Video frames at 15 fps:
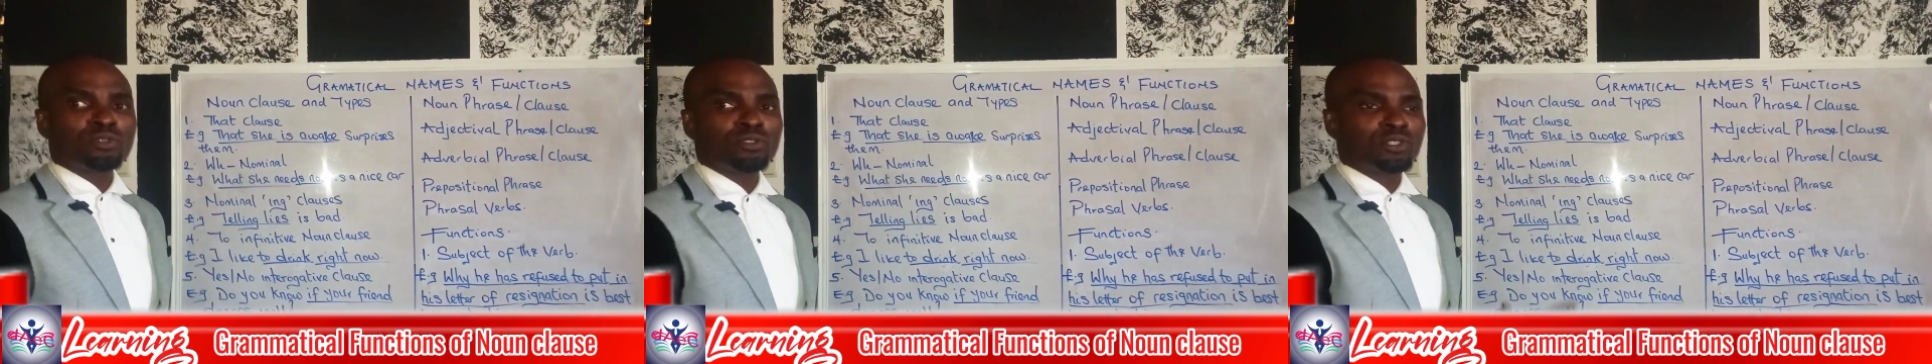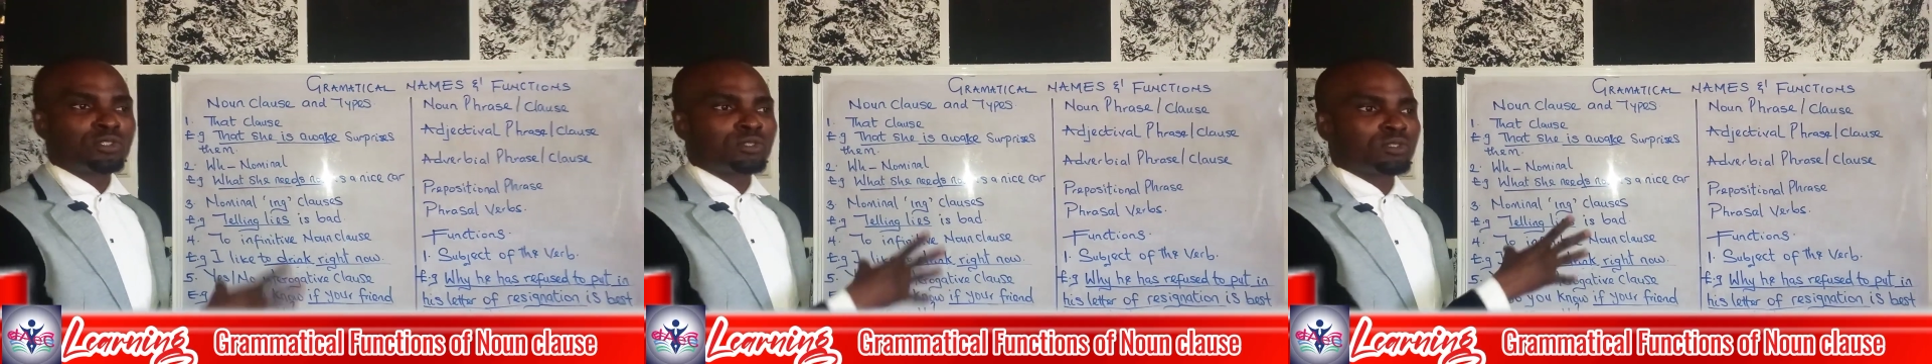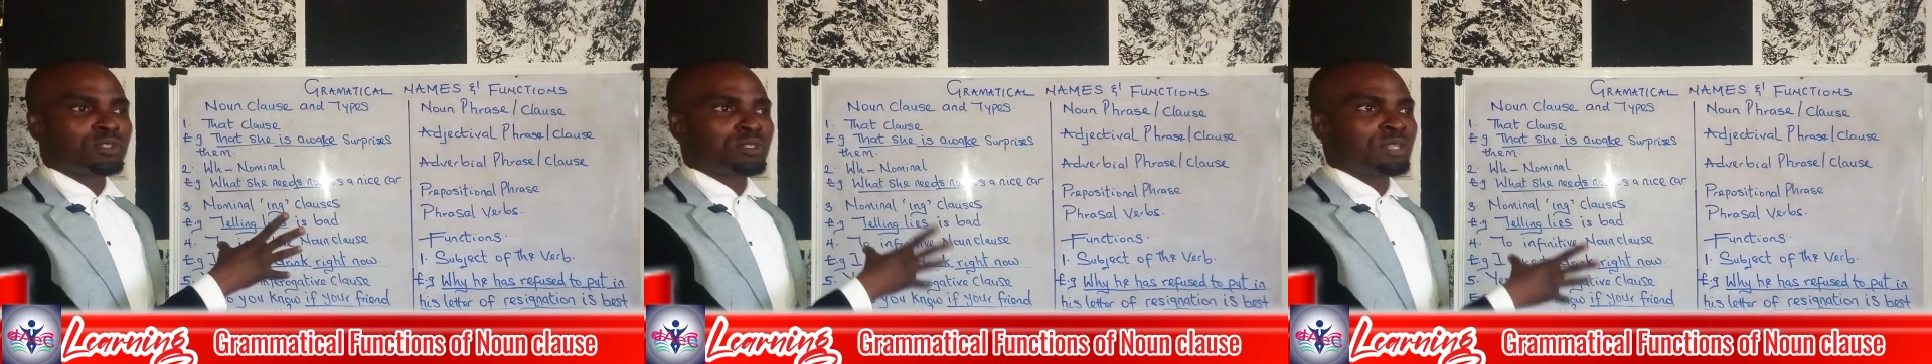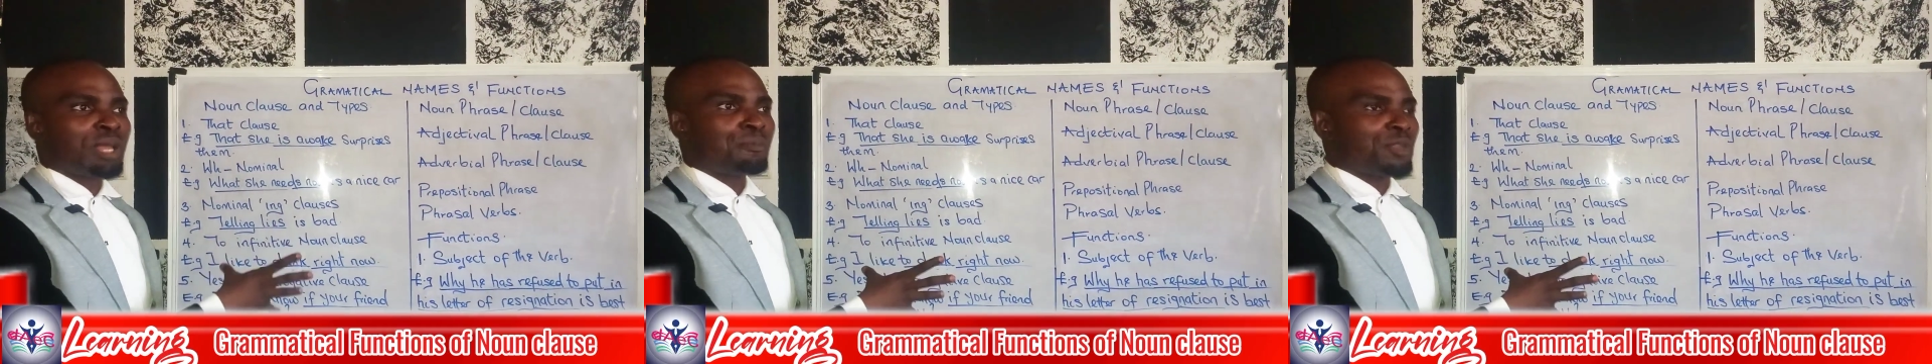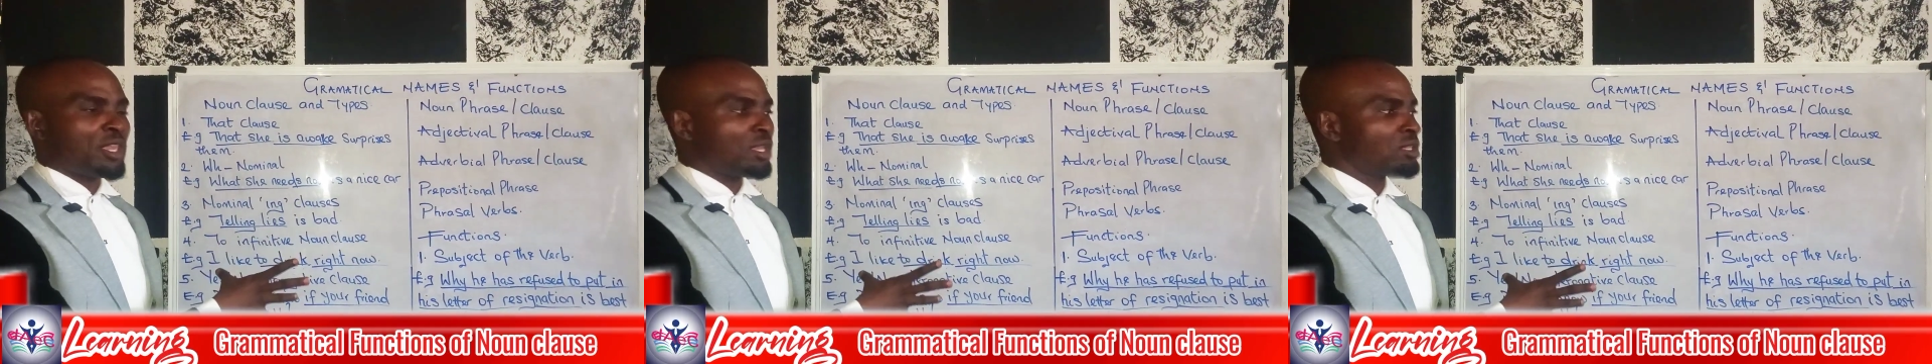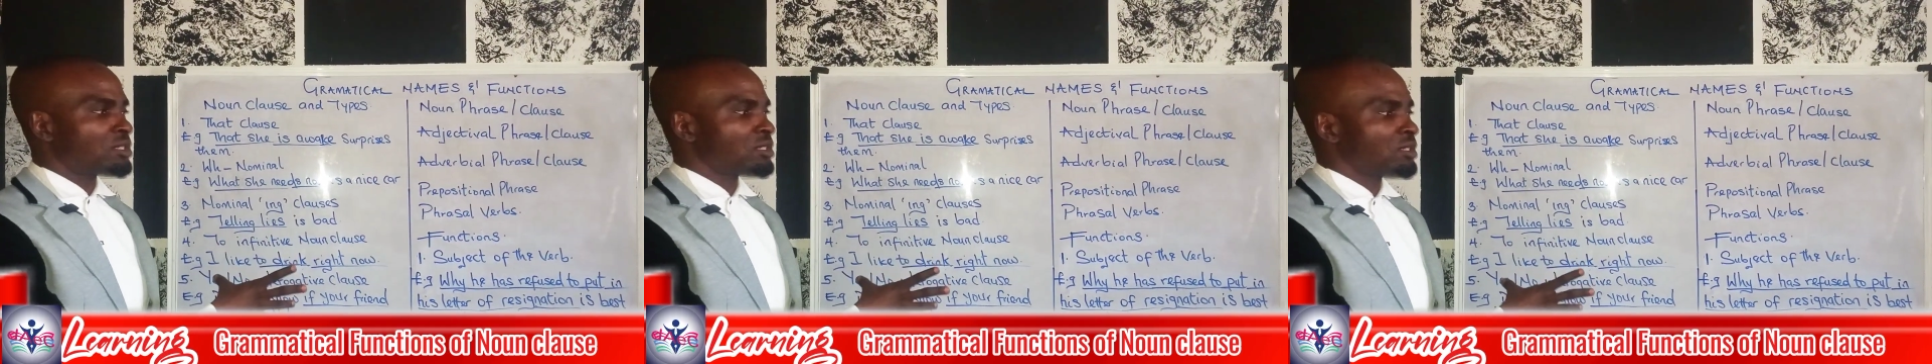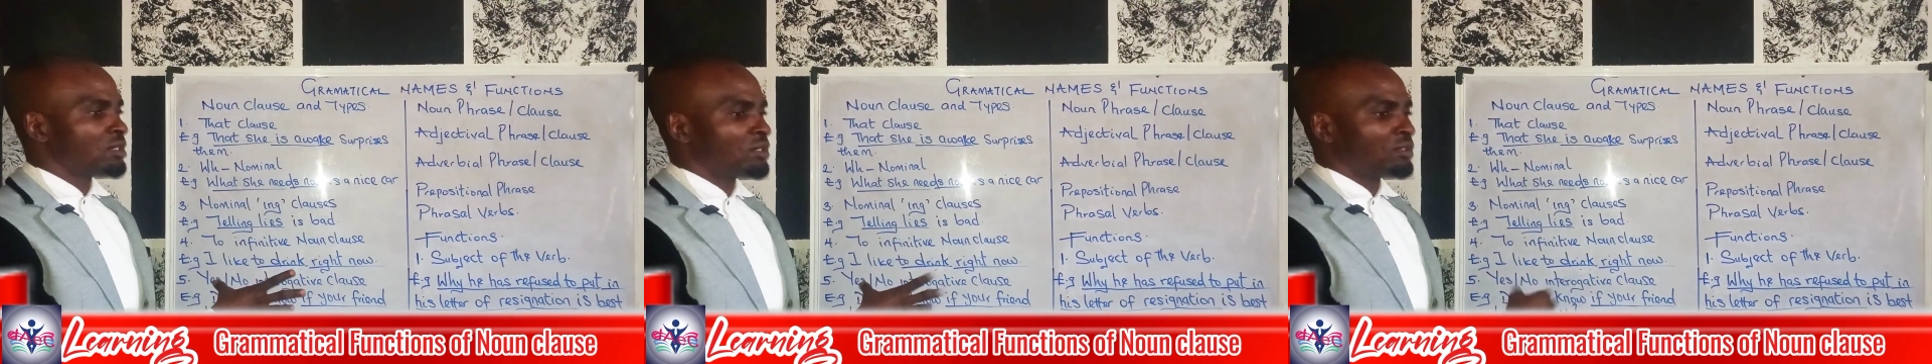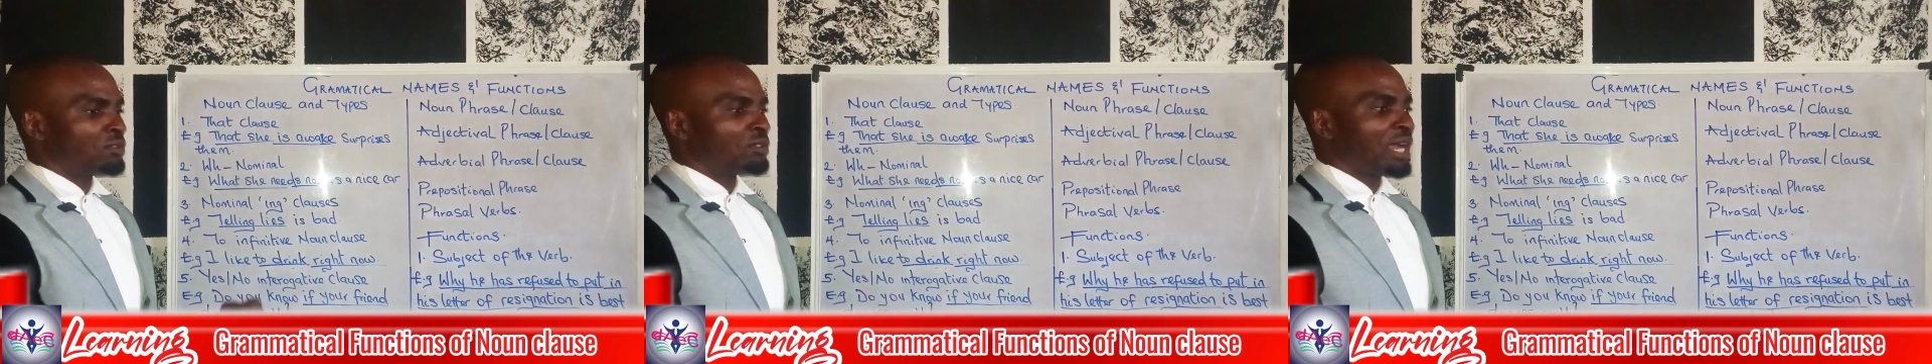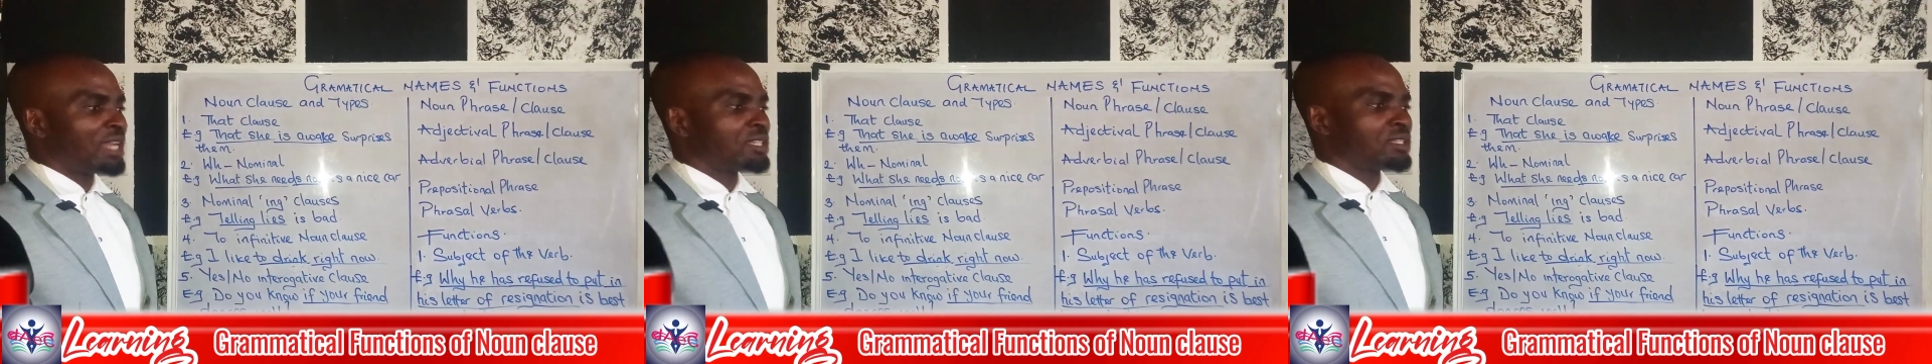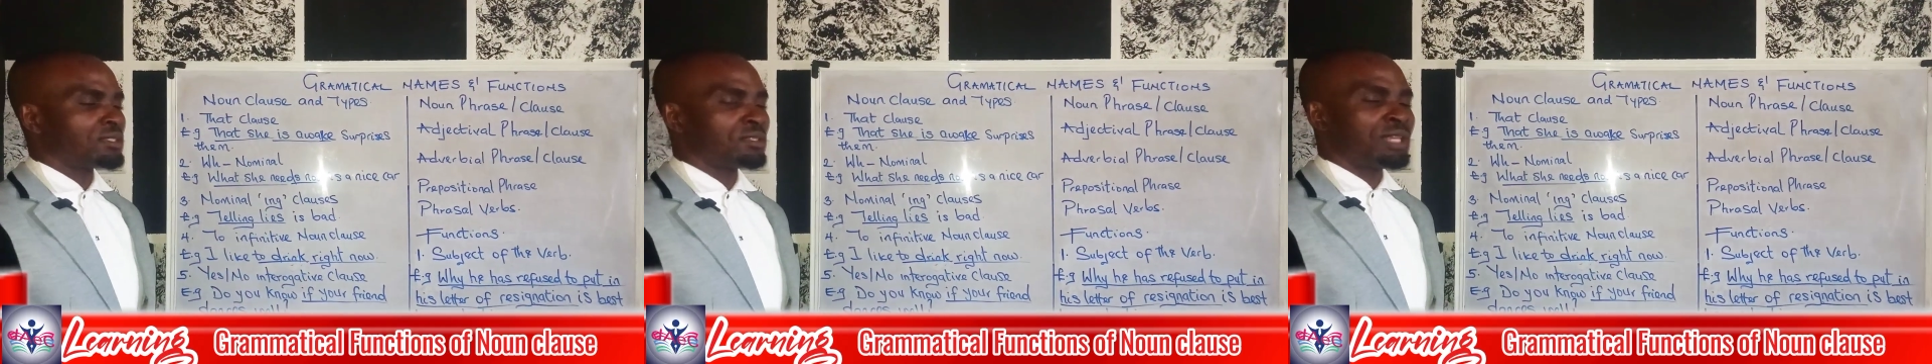snap it,
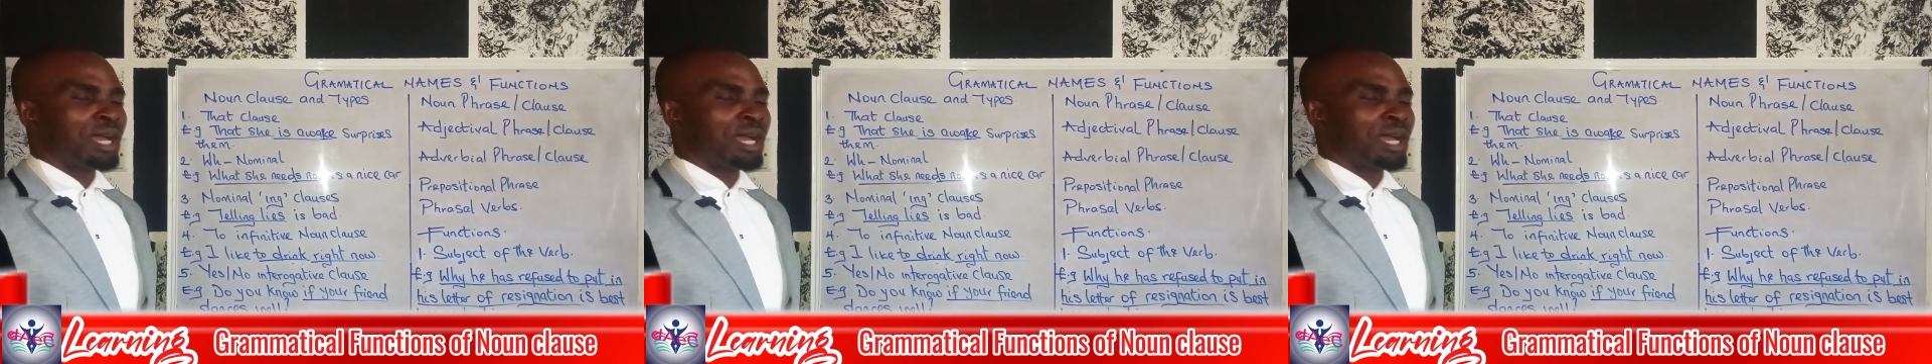write it